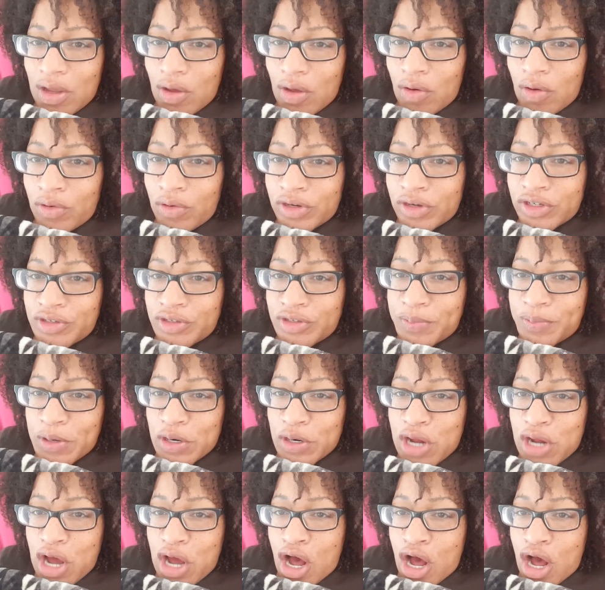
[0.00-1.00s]
Orange
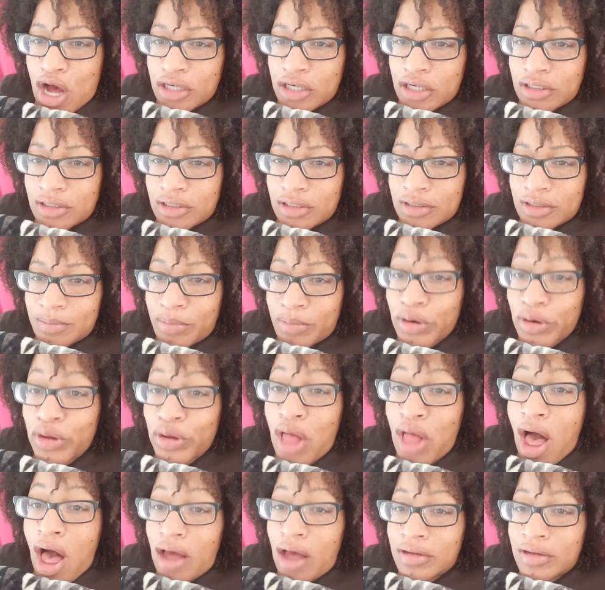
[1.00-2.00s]
Burlock,
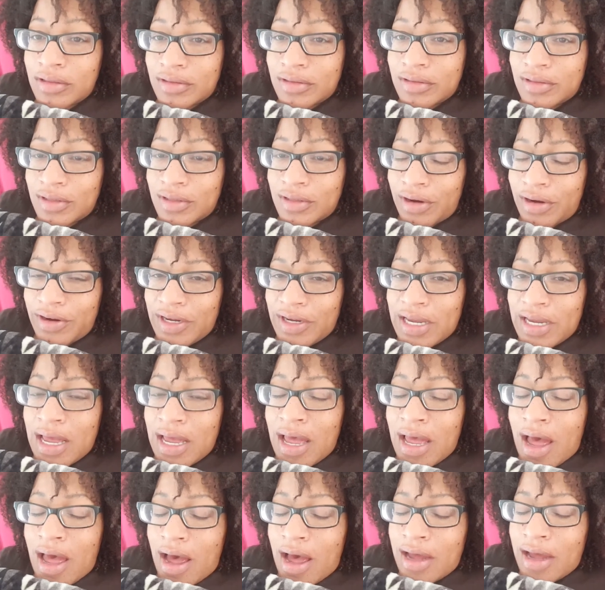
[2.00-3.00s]
sorry.
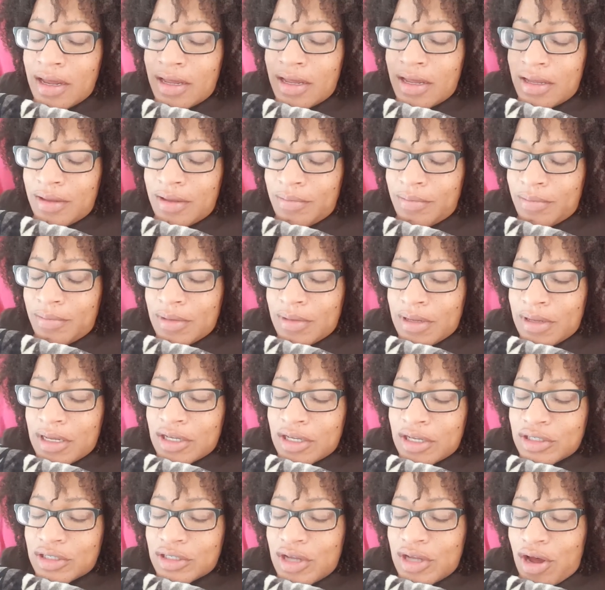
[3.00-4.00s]
I
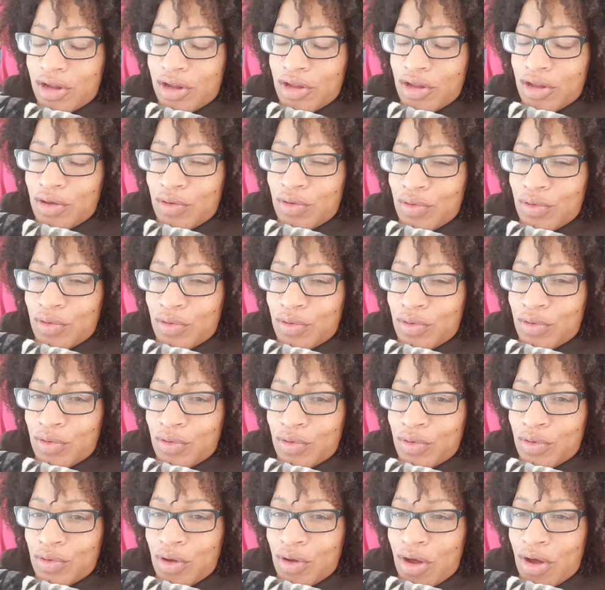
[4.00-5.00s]
saw
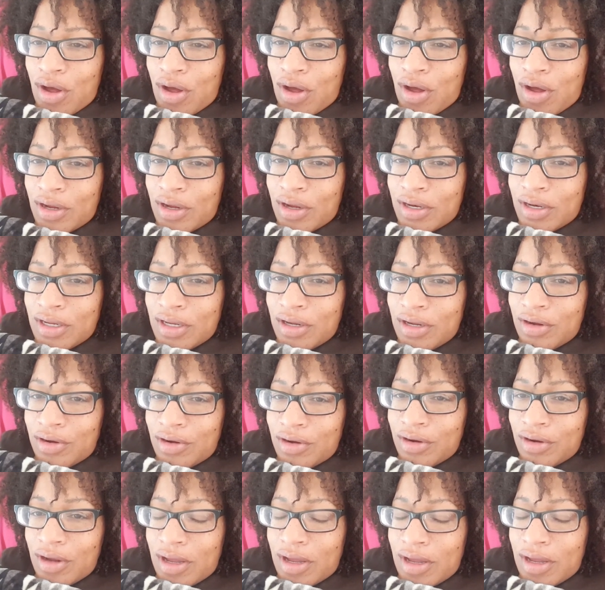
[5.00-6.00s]
you on here.